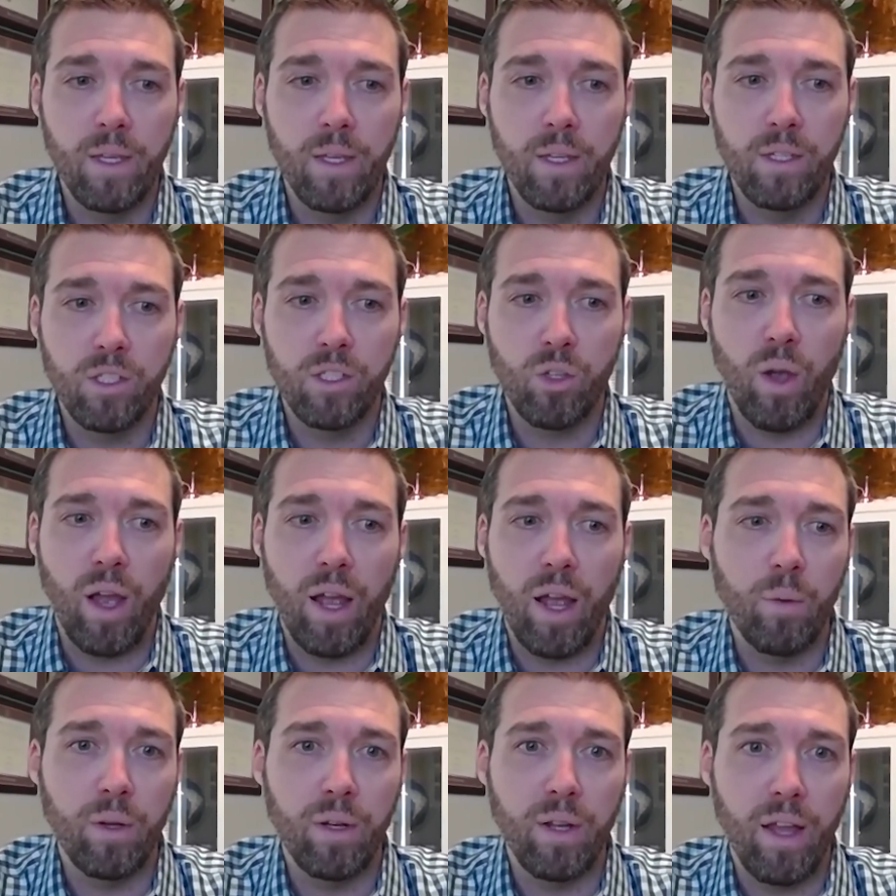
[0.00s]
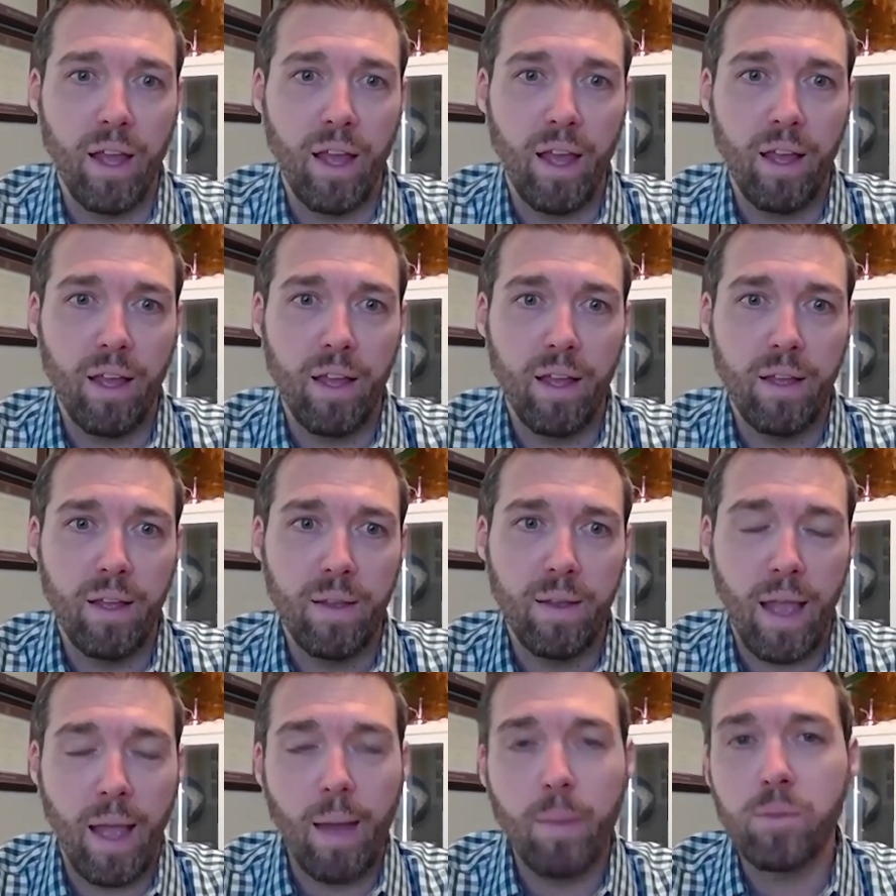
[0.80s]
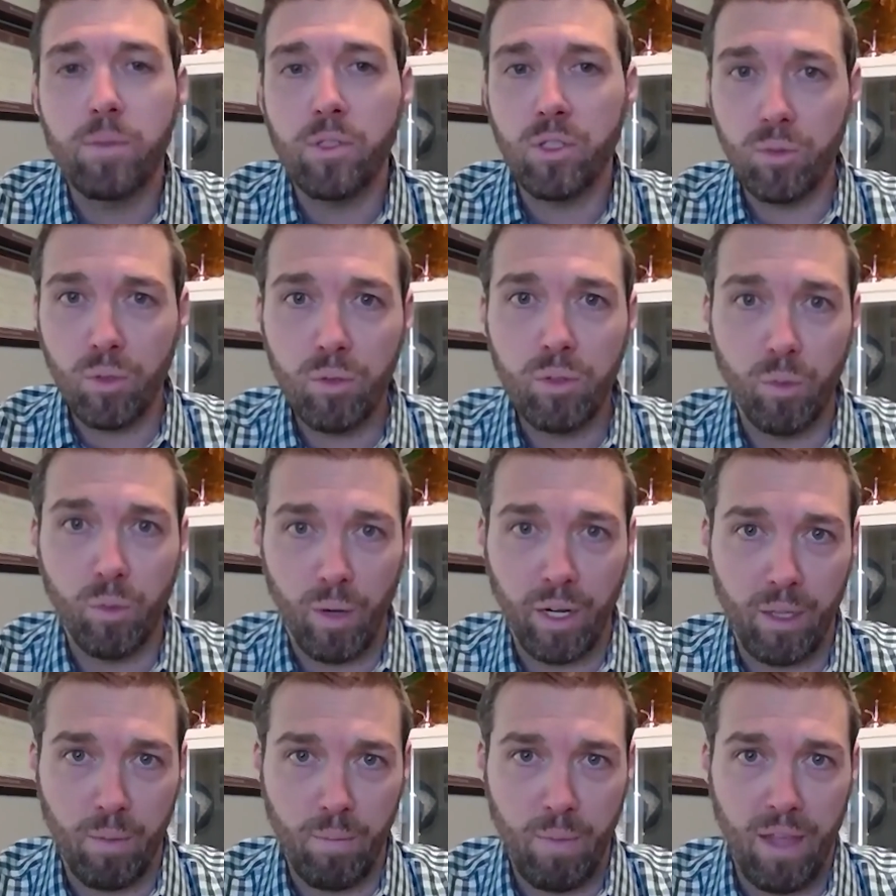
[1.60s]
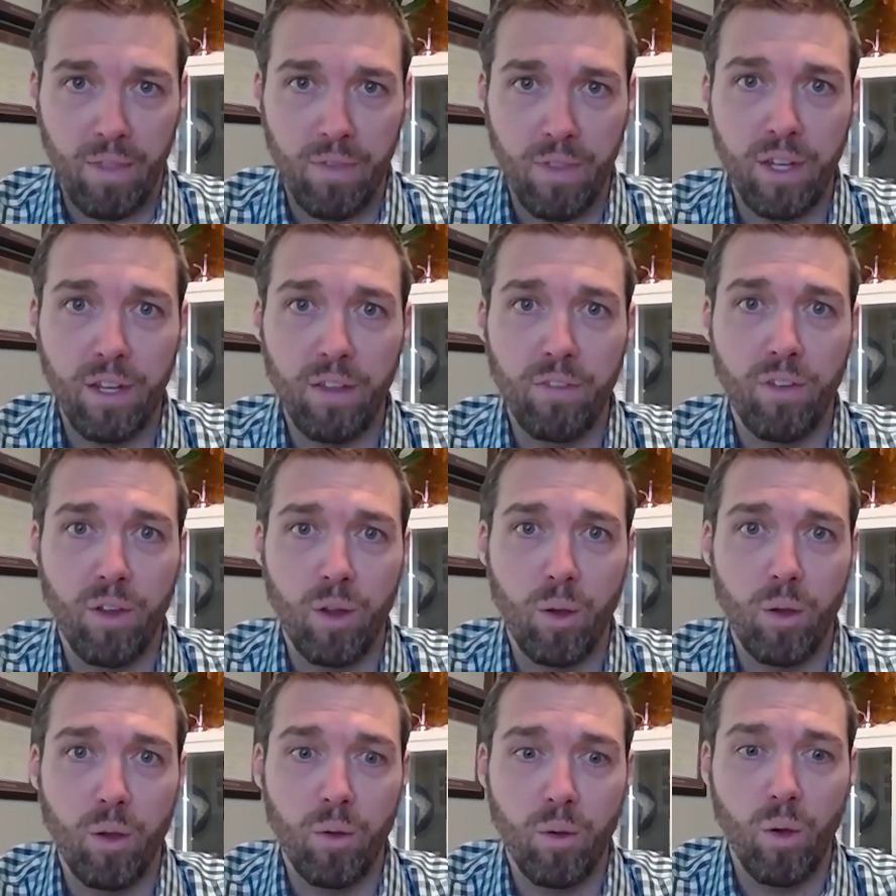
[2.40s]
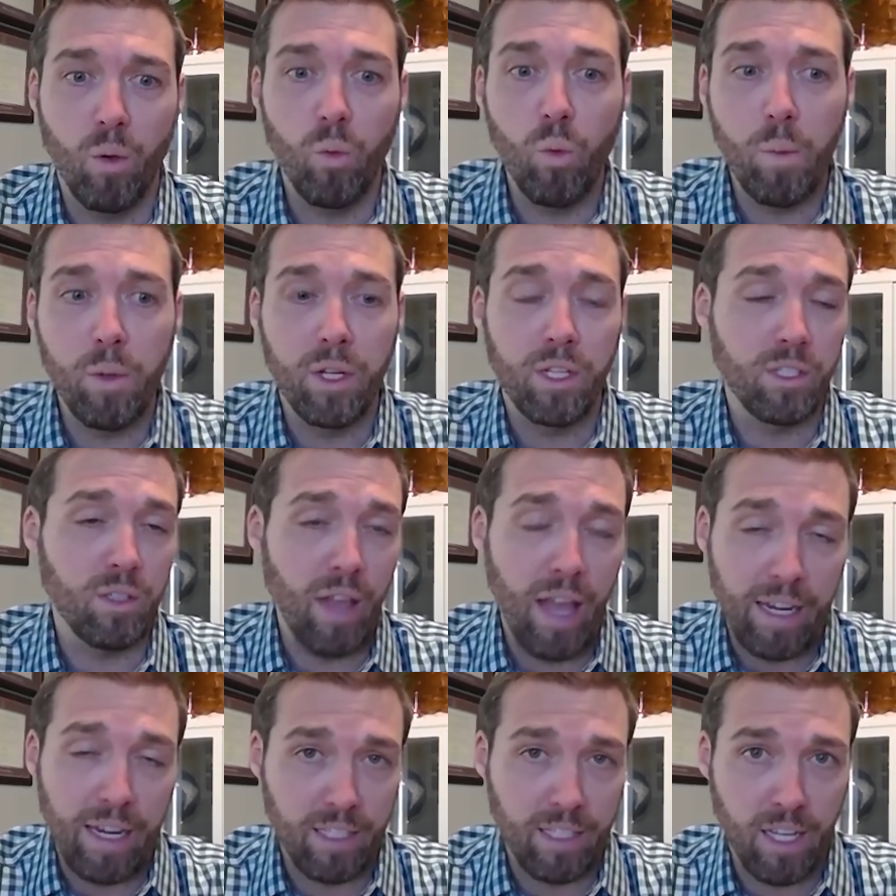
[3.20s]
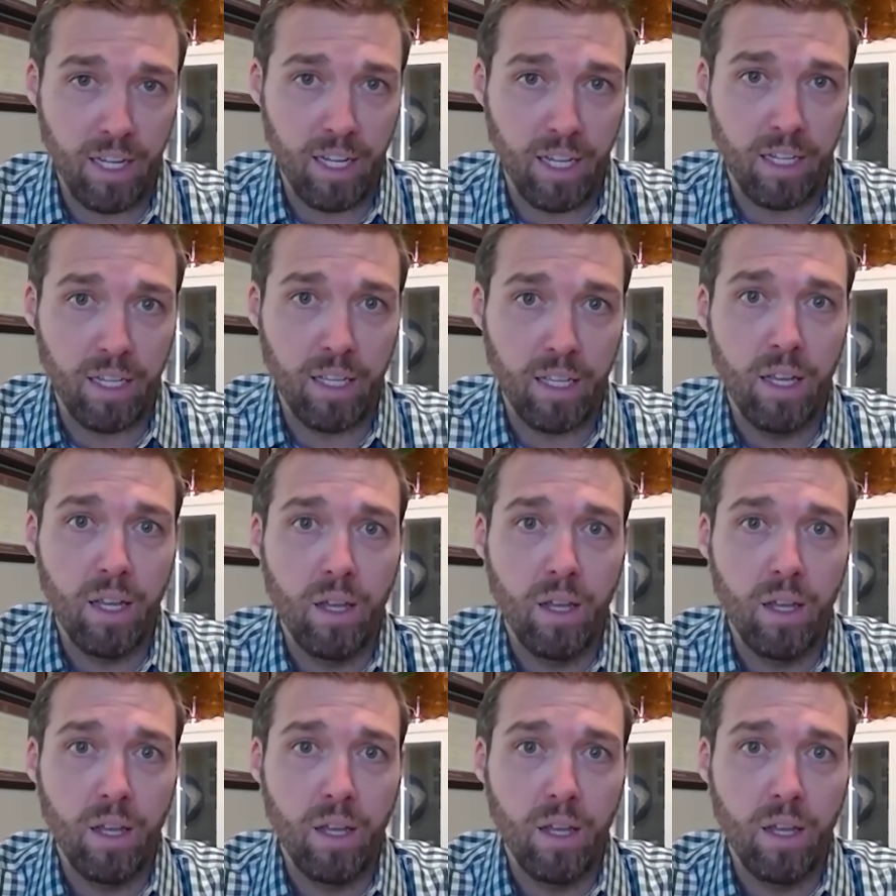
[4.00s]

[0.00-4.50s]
So I would absolutely recommend that if a woman is lactating